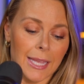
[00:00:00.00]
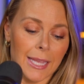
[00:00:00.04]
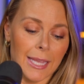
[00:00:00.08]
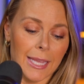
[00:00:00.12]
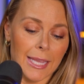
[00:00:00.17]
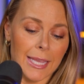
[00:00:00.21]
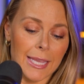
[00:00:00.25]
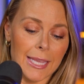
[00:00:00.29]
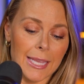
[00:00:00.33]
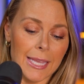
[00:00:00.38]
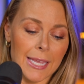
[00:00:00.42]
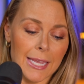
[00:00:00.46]

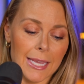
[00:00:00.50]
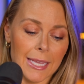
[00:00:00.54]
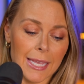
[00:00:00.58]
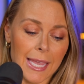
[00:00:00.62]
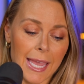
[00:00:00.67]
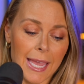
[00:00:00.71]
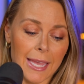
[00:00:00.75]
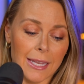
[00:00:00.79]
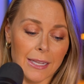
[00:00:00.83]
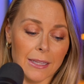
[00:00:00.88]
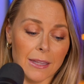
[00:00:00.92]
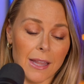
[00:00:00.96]
He
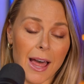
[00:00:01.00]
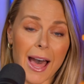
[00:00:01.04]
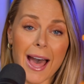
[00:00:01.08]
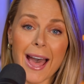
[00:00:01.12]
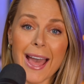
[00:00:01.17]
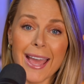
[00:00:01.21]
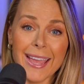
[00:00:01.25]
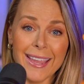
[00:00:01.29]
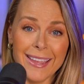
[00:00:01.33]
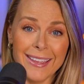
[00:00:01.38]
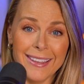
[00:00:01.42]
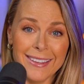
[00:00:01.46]
can
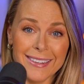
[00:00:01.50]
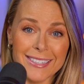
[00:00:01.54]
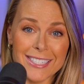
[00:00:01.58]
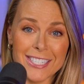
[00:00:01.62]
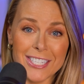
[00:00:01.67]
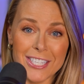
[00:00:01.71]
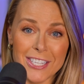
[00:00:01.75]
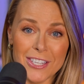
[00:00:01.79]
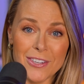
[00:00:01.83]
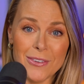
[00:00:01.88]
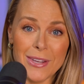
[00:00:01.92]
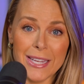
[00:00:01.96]
lie
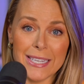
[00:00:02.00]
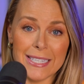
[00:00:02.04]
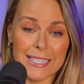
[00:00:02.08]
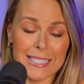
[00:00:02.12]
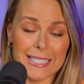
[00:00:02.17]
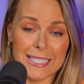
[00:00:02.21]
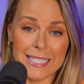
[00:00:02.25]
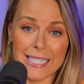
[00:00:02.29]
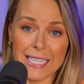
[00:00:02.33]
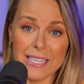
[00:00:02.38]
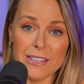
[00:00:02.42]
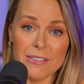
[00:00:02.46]
to you and
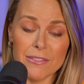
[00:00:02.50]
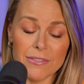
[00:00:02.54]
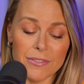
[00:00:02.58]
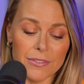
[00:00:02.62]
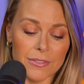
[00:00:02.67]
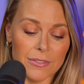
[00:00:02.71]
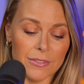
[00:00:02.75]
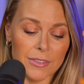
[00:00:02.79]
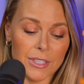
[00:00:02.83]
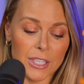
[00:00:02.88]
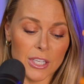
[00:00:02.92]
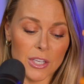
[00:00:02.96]
deceive
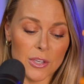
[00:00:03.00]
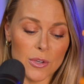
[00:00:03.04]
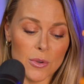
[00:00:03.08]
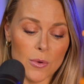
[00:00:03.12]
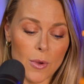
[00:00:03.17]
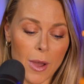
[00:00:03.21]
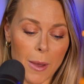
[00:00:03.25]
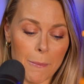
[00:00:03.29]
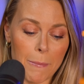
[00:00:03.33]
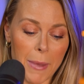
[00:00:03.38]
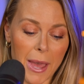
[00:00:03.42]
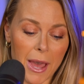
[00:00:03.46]
you
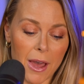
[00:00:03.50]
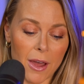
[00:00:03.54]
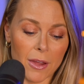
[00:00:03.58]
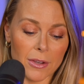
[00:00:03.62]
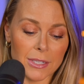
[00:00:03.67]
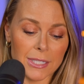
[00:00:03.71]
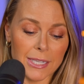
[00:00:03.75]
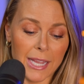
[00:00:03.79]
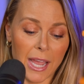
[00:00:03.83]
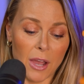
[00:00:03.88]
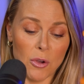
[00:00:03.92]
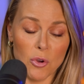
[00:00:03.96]

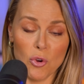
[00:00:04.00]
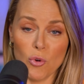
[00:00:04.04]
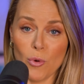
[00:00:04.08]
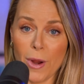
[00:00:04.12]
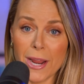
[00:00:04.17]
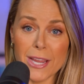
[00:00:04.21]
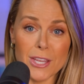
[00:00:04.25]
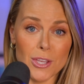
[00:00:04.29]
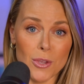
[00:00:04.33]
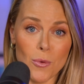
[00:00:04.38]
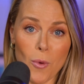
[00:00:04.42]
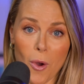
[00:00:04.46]
about how
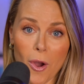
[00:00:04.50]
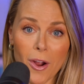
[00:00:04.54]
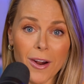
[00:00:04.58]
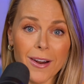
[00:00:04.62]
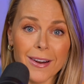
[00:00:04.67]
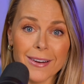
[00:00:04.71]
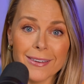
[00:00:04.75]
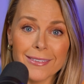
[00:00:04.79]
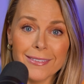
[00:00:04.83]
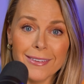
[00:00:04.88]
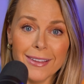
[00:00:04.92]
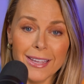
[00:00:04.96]
great you
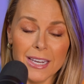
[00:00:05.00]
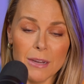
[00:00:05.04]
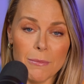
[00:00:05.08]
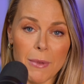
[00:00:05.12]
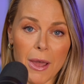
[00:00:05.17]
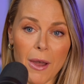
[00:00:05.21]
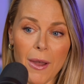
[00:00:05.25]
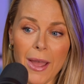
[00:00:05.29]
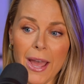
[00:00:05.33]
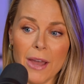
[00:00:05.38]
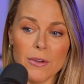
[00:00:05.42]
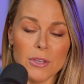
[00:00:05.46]
are and
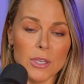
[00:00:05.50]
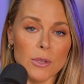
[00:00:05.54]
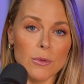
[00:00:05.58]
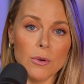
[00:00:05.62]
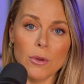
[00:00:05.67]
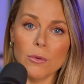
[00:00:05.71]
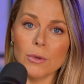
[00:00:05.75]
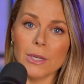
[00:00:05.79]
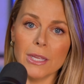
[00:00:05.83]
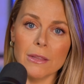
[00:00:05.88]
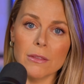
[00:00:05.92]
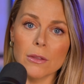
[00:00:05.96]
about how you
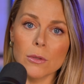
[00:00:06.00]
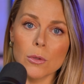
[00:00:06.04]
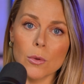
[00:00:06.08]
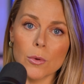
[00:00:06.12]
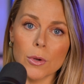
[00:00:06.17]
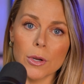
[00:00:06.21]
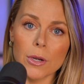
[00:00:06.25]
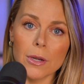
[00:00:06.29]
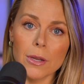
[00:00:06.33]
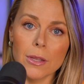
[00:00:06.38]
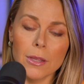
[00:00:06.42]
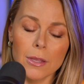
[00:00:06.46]
don't need the
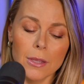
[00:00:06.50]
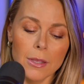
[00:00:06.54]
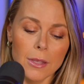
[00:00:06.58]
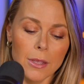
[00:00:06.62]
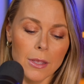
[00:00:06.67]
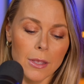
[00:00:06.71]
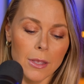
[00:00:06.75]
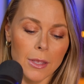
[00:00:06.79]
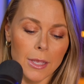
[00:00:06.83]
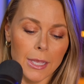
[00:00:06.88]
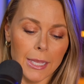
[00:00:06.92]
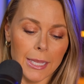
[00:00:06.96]
Lord.
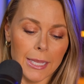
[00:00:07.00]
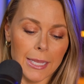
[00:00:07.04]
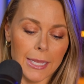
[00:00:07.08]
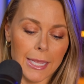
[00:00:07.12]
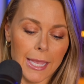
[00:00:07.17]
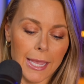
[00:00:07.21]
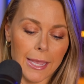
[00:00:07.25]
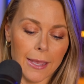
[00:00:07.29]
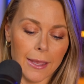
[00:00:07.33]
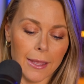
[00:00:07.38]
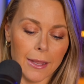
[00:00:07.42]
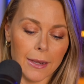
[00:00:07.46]
He
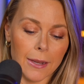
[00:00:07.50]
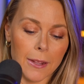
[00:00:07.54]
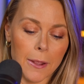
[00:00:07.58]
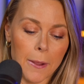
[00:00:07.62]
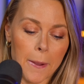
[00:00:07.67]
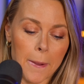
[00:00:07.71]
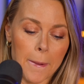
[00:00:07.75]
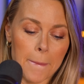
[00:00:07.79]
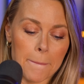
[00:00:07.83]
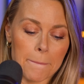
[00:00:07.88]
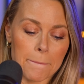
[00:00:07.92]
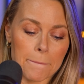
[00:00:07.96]
can
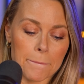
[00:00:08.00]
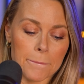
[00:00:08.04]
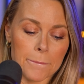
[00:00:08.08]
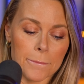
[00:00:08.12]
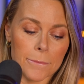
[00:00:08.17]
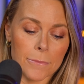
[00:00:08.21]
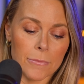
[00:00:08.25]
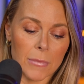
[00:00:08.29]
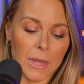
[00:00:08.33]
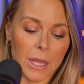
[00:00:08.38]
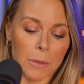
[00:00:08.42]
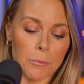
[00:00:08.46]

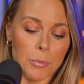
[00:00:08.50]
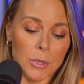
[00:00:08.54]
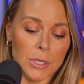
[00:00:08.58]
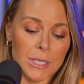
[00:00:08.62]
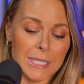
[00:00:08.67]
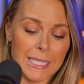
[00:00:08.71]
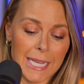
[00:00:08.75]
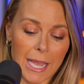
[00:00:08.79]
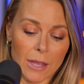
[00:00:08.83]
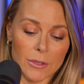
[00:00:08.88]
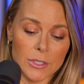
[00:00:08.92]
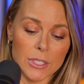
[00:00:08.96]
put
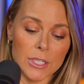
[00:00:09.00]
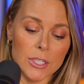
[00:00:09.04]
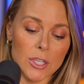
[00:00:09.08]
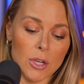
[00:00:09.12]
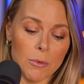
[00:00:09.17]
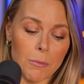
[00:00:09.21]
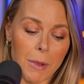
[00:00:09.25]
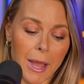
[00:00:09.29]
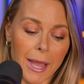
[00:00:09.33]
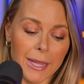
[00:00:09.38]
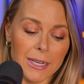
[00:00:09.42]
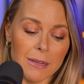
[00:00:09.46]
doubts in your
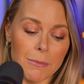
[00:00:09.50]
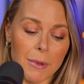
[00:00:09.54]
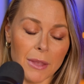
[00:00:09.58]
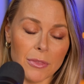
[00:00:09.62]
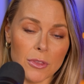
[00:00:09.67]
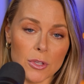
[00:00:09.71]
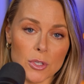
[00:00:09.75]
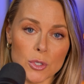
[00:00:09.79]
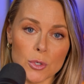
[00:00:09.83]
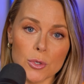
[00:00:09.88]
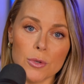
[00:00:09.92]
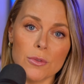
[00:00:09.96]
mind about
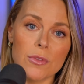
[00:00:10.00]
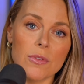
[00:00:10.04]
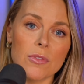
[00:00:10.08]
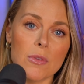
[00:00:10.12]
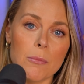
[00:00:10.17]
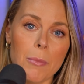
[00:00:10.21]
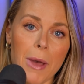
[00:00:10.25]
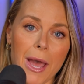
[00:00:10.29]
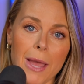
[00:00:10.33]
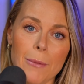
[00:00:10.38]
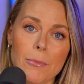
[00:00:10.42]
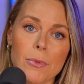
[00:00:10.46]
the truth of the
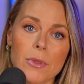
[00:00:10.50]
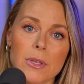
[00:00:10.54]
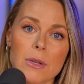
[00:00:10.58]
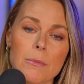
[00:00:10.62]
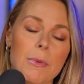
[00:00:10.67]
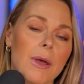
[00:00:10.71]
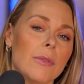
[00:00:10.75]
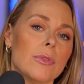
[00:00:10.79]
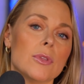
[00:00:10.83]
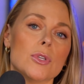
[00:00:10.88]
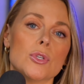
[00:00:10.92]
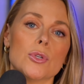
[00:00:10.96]
Bible and
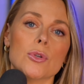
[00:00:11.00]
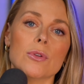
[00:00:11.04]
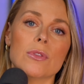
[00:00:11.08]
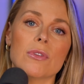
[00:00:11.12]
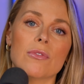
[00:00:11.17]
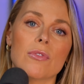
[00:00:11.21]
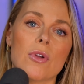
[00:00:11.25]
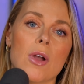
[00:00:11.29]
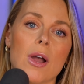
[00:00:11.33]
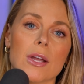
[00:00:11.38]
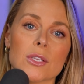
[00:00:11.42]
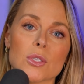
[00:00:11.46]
about the truth
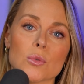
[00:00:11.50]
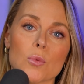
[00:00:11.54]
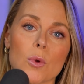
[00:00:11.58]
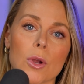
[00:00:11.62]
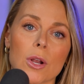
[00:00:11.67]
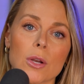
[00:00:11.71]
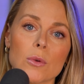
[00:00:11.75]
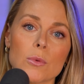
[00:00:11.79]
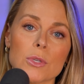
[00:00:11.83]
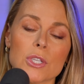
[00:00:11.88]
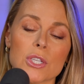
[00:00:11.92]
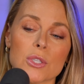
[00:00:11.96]
of God's
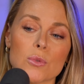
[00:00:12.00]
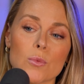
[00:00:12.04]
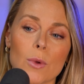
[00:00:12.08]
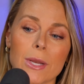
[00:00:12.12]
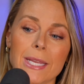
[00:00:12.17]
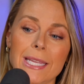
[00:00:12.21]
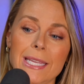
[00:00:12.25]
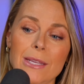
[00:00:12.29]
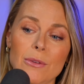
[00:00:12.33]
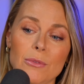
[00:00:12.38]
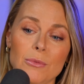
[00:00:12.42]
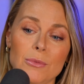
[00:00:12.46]
word, which is what
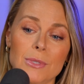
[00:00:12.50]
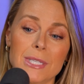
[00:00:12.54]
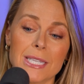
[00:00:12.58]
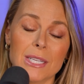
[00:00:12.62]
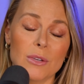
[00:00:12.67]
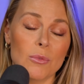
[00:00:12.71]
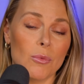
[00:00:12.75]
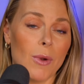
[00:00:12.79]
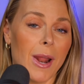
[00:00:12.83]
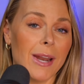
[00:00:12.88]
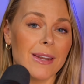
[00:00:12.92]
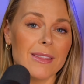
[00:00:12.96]
he
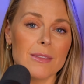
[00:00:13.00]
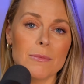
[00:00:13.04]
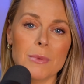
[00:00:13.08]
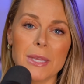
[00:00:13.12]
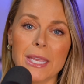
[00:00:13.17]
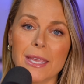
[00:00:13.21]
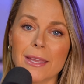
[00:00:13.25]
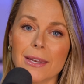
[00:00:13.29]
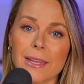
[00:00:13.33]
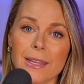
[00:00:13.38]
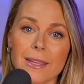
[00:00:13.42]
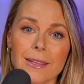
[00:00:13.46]
did right in the
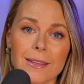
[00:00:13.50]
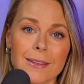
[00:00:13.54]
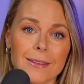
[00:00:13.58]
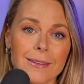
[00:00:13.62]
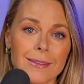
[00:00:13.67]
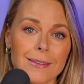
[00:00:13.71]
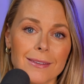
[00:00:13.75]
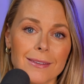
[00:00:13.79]
beginning,